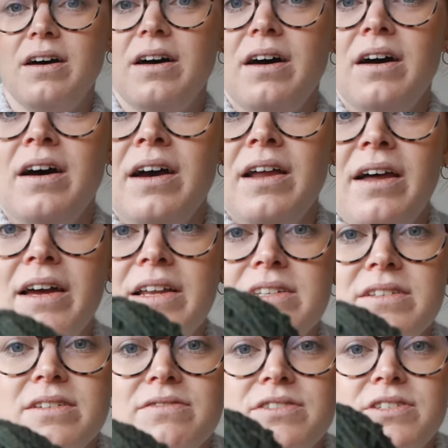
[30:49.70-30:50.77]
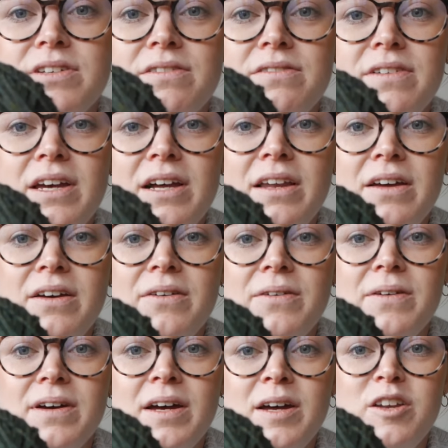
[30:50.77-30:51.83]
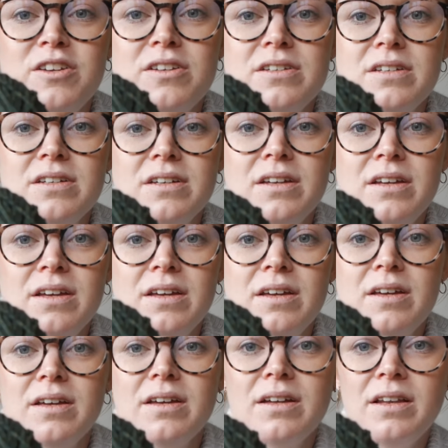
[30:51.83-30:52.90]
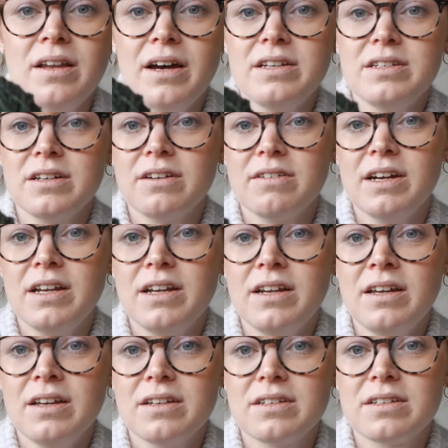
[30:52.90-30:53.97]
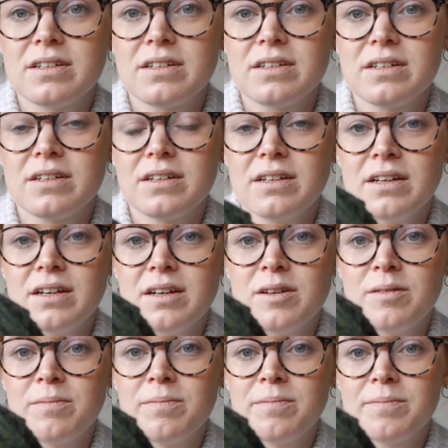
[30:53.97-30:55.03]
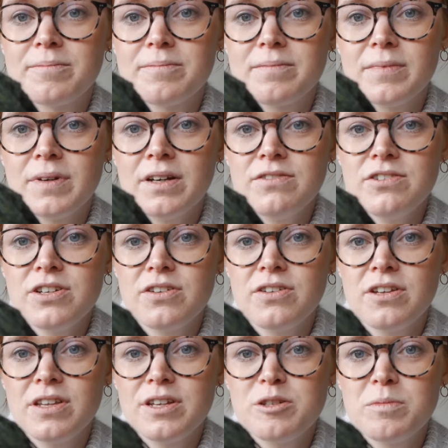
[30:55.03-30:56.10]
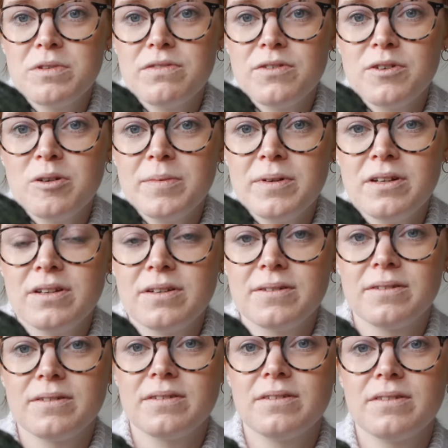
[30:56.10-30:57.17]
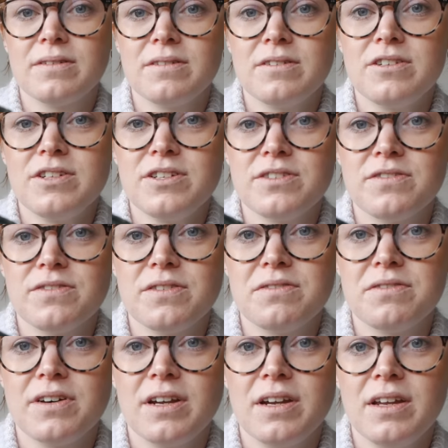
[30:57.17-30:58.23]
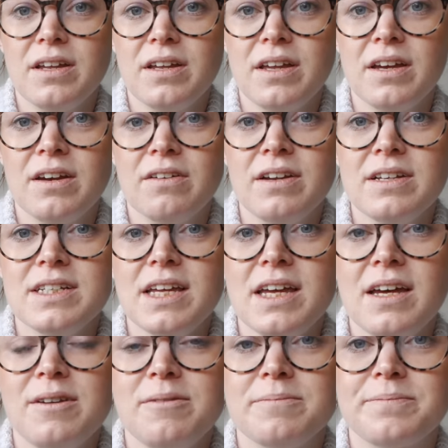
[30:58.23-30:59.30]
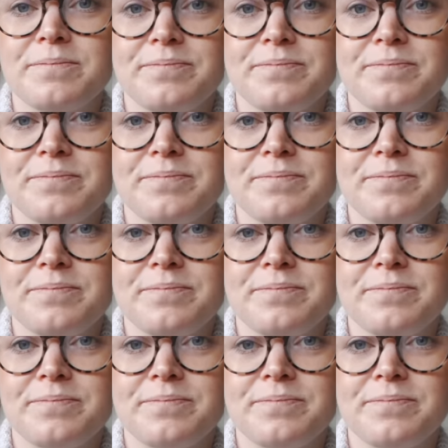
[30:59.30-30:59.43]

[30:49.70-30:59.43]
highlights of sort of yellow and lighter green in it. I've shown you this before, but just for fun, here it is again.